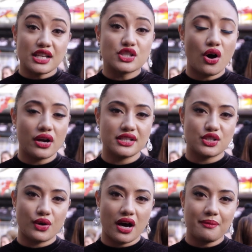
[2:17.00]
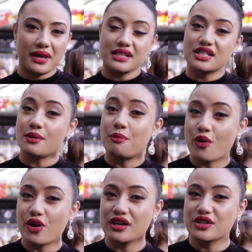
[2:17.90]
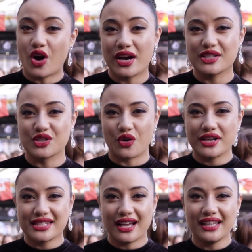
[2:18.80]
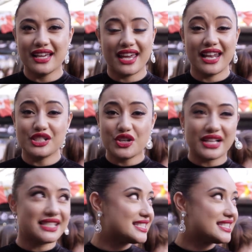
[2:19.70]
a Tongan to come and support Tongan storytelling. And as you can